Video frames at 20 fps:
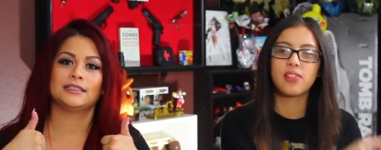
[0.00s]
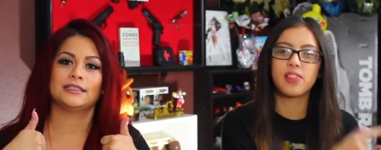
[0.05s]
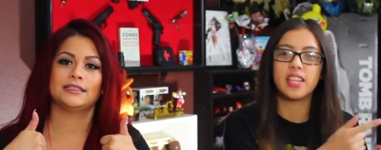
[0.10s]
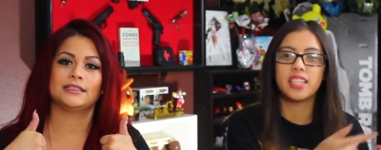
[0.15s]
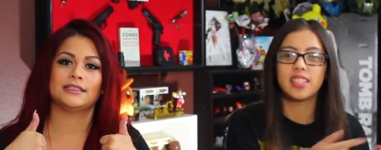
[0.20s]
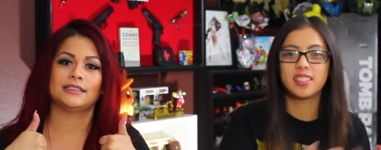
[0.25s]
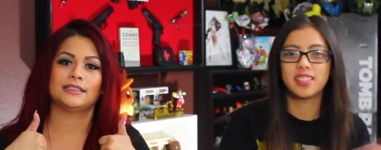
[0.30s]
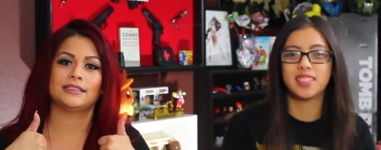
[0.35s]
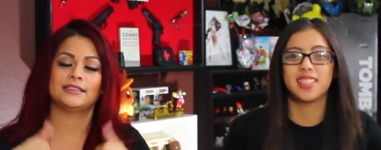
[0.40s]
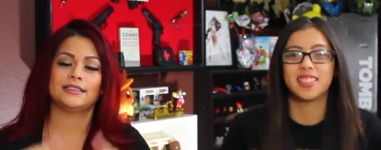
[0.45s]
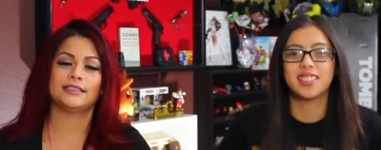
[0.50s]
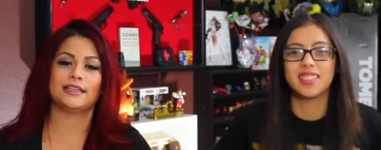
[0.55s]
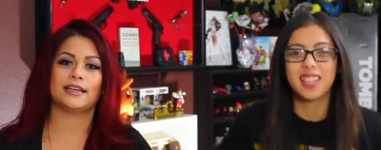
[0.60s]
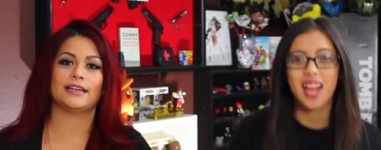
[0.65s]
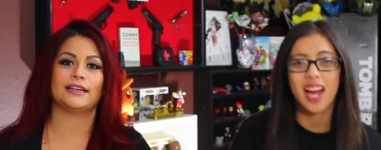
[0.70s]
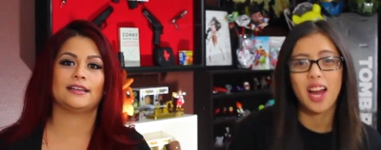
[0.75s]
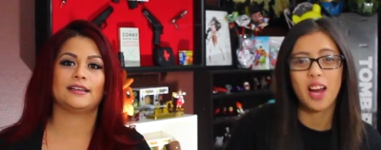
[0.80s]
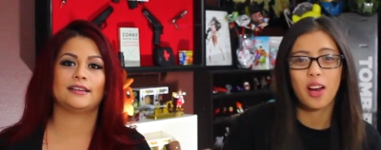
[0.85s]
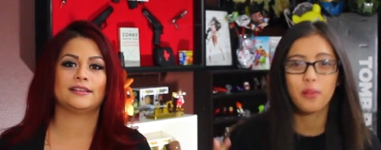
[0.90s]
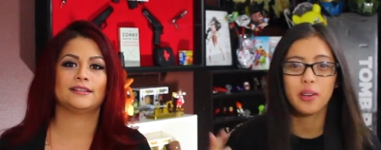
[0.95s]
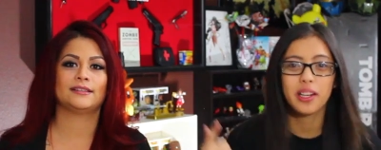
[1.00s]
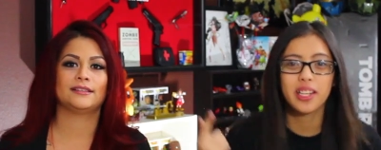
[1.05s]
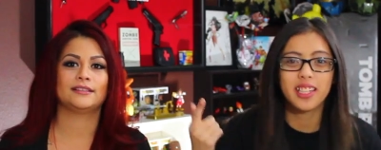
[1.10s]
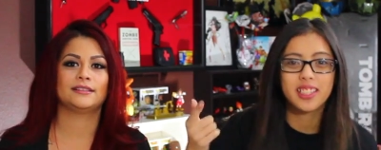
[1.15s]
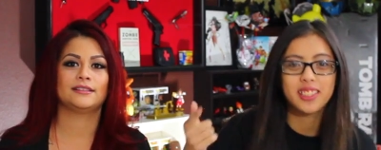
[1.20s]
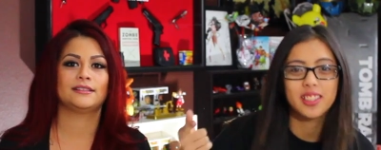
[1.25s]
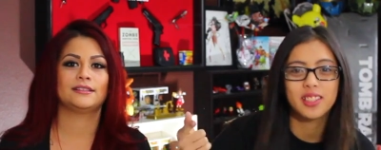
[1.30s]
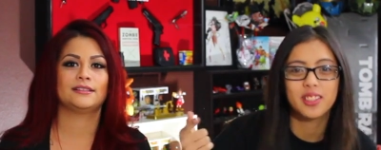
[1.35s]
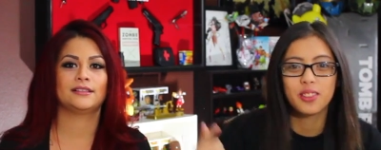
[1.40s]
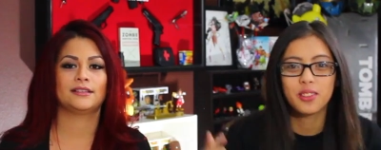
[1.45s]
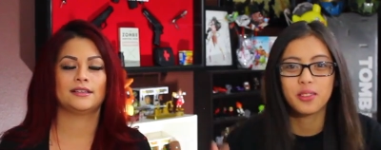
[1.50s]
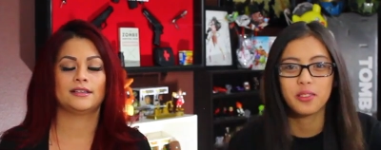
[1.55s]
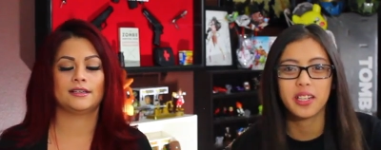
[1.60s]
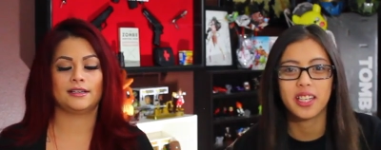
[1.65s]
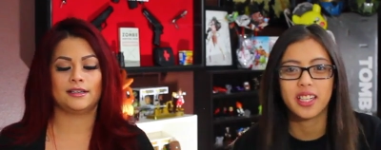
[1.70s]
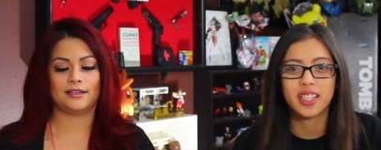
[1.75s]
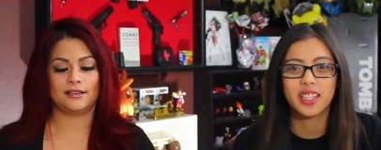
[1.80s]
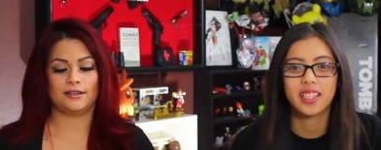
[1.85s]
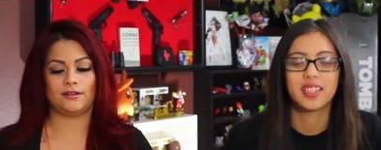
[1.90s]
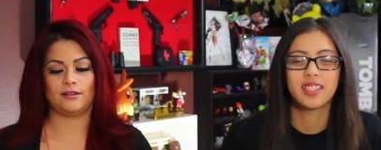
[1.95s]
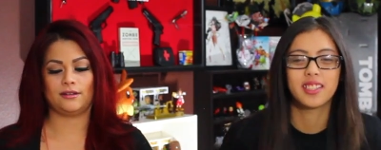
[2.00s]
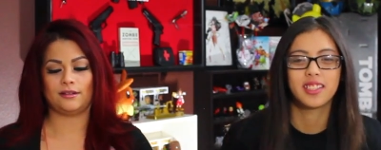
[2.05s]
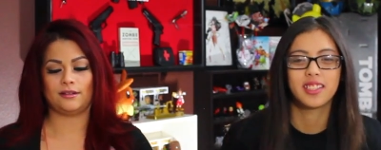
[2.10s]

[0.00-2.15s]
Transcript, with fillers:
Speaker 1: This is how we do it.